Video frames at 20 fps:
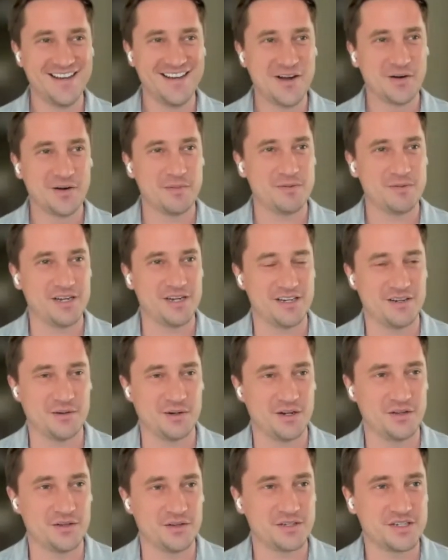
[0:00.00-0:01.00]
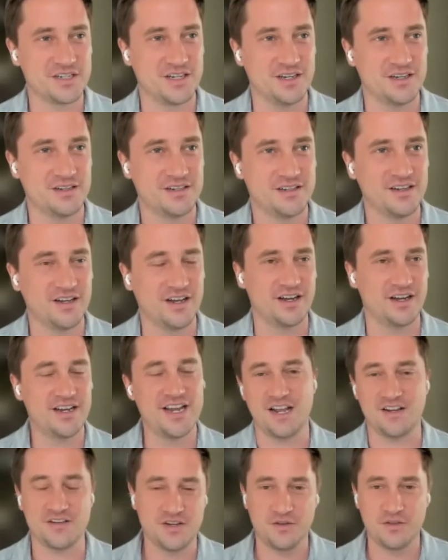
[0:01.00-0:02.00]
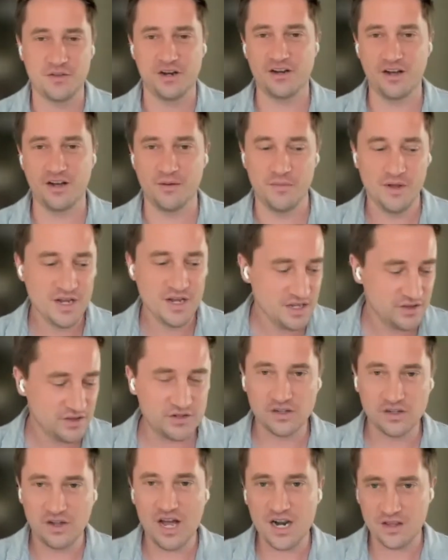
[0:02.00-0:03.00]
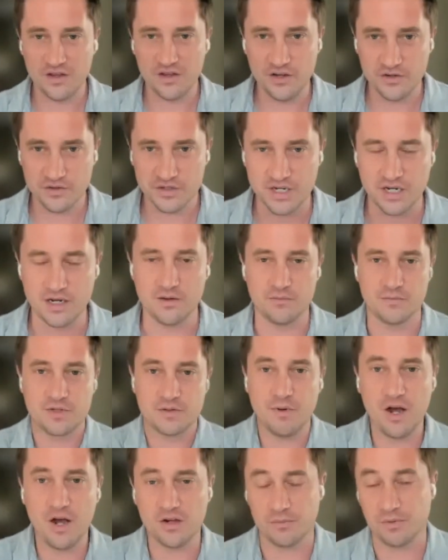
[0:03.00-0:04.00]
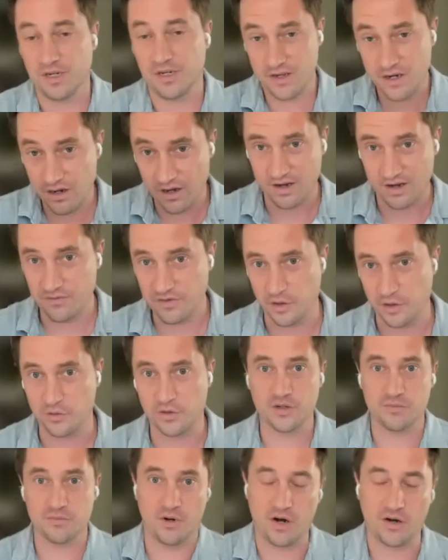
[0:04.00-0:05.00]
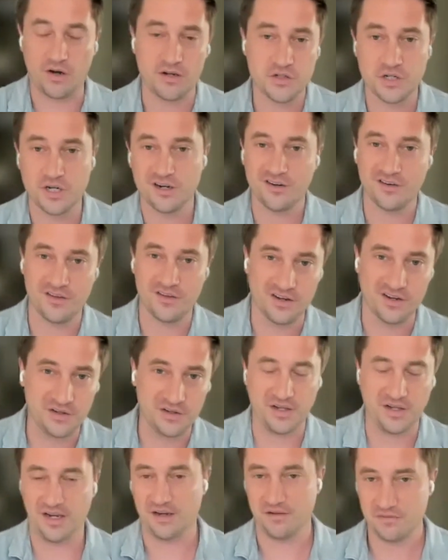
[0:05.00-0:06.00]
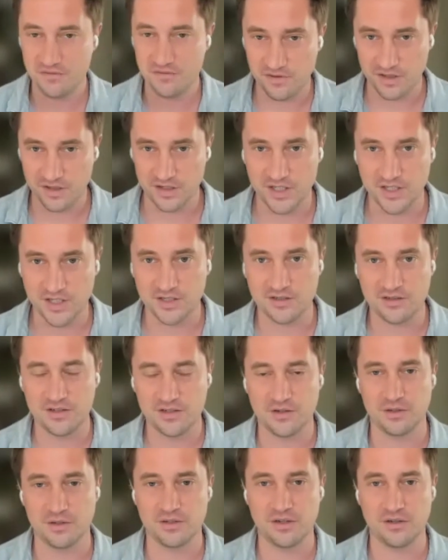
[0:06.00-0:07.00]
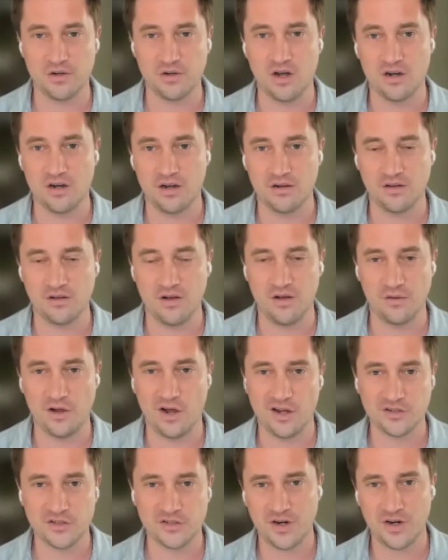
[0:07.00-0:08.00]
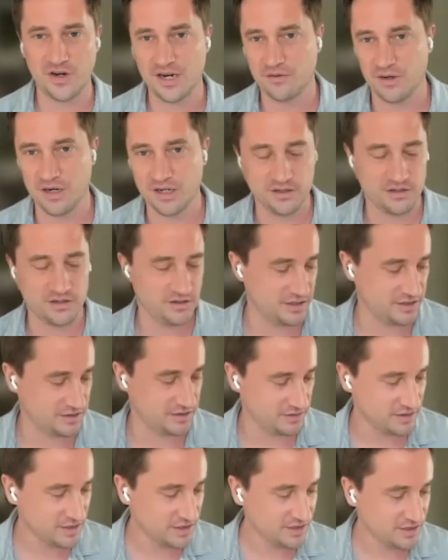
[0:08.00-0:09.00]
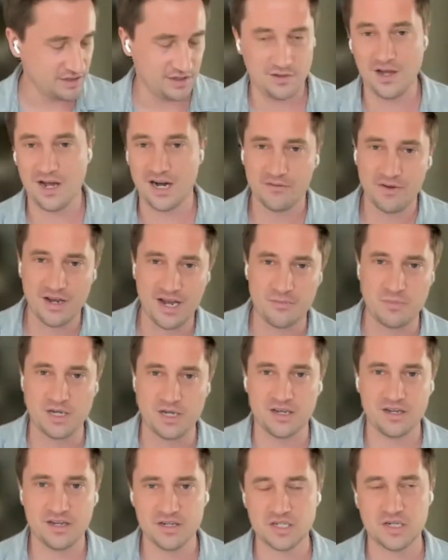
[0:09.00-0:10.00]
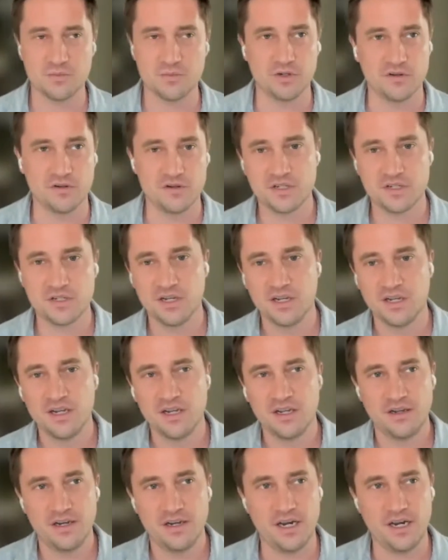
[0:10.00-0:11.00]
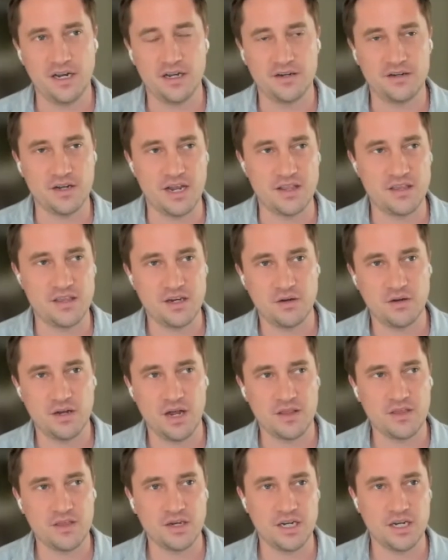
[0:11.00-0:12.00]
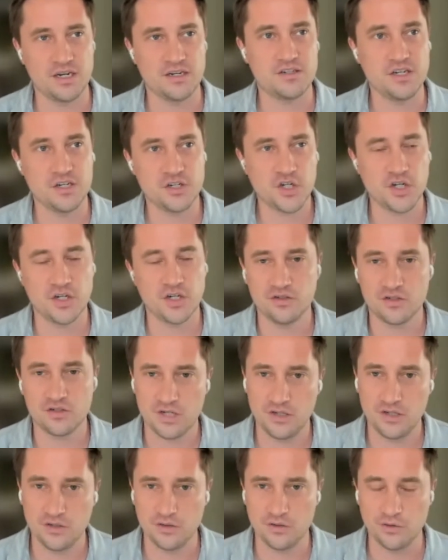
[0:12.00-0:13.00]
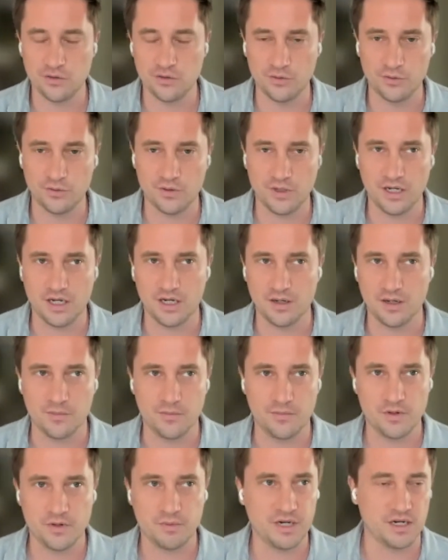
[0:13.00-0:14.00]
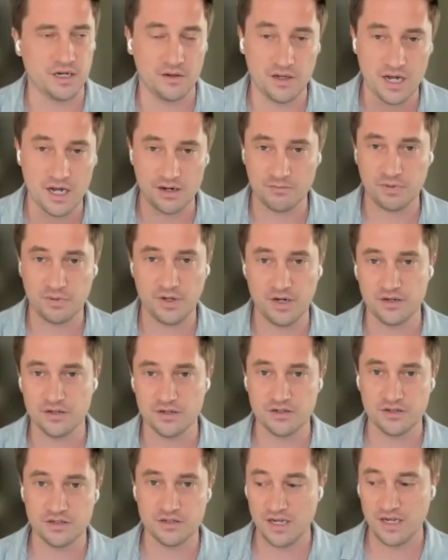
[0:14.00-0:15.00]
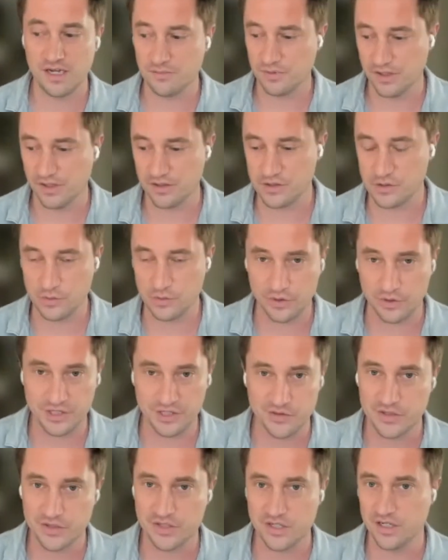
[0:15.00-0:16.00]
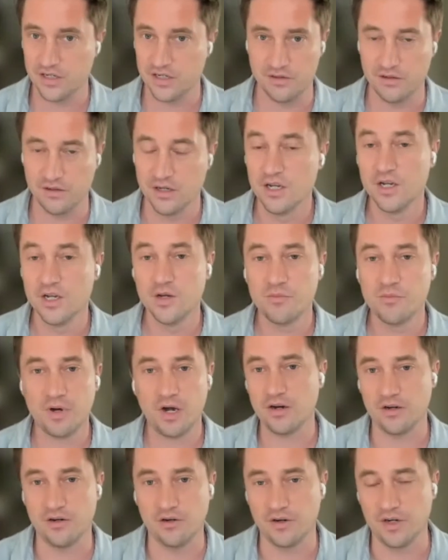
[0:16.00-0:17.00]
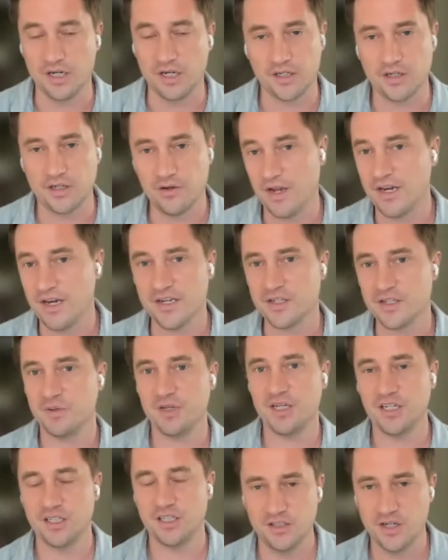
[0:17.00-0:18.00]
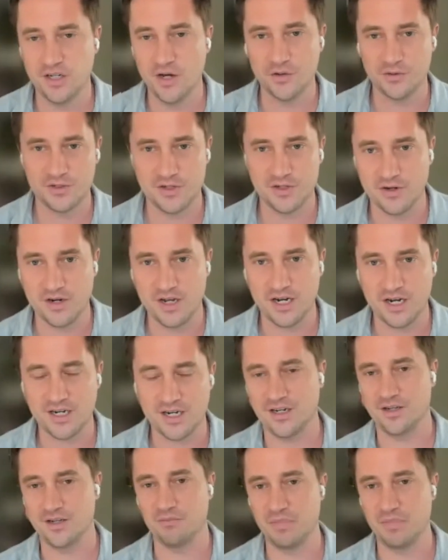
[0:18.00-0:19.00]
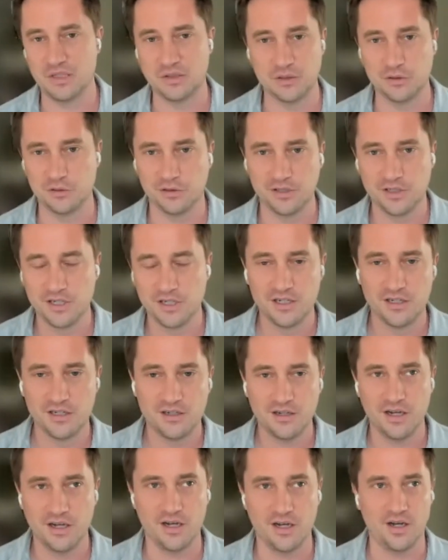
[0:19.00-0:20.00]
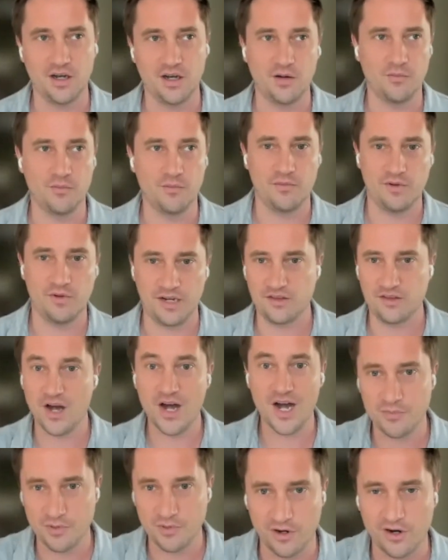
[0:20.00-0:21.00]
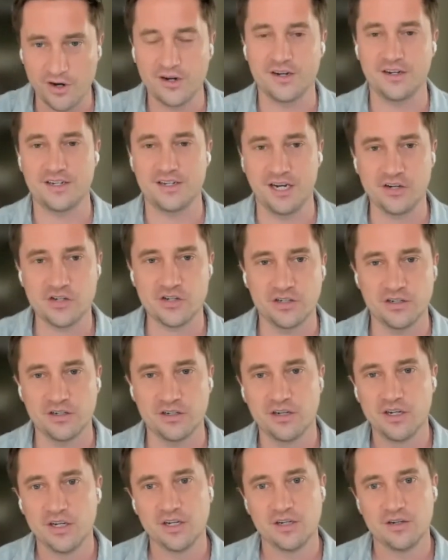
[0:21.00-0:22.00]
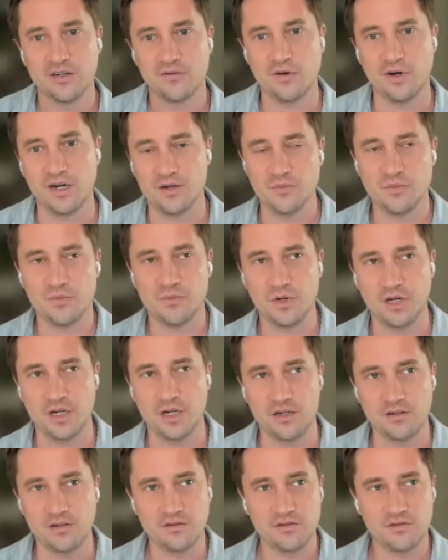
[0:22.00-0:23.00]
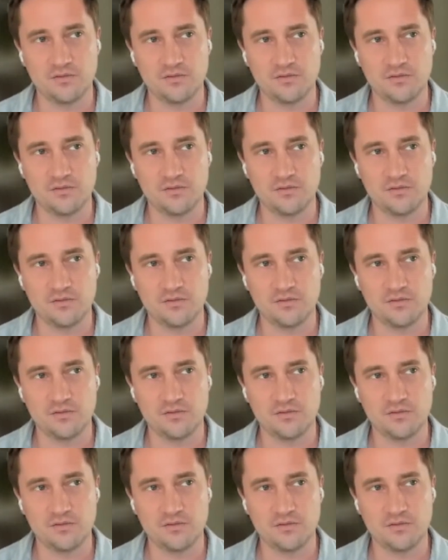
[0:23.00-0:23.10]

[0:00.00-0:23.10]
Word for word: or maybe one of those. Uh, uh, yeah, so there, um, there's a lot of those um, smaller, and they all have you know good market share, and they all have yeah. uh, you know a long a, a, long track record and a lot of happy customers. And I think I think in addition to um, there being a lot of players, there's a lot of players who are interested in partnering. You know, NXP knows they're not going to build um, like the Hopper architecture, right? But